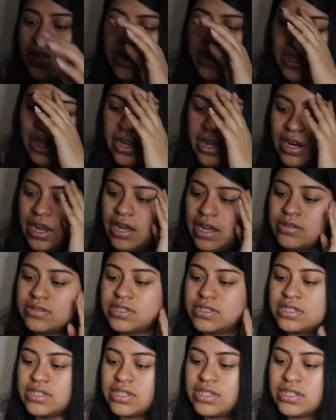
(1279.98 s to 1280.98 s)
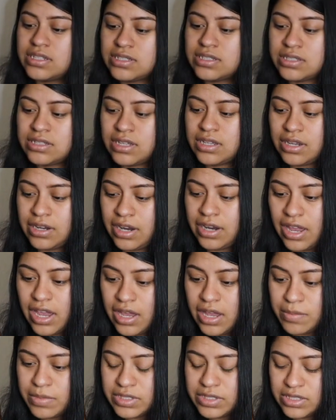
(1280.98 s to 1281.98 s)
and ounces and
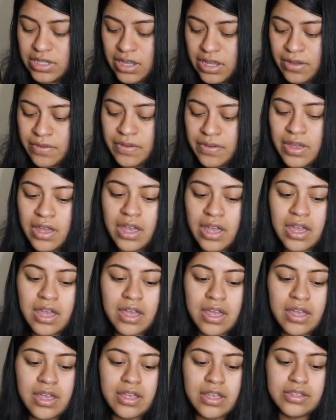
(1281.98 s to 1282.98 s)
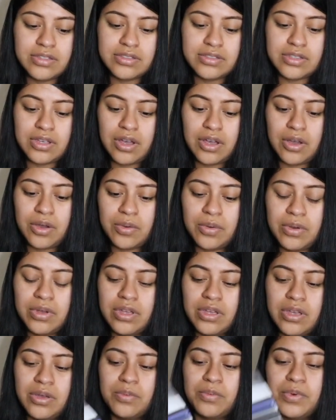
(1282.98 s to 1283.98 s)
name and stuff. So
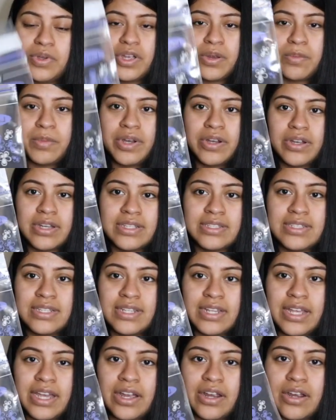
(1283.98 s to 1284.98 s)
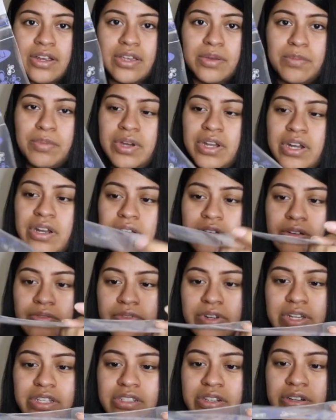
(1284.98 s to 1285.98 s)
when your milk is in there, you put it on the
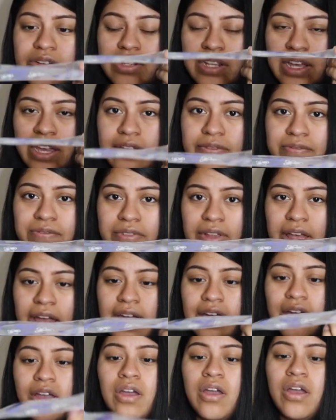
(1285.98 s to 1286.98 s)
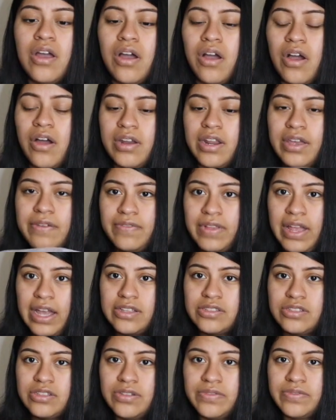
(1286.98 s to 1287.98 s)
freezer laying flat on a
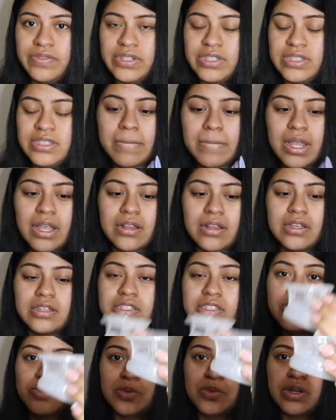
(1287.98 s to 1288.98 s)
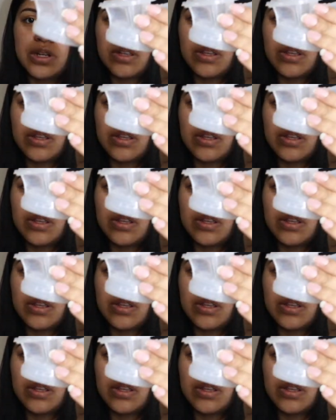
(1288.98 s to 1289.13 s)
flat surface. This is one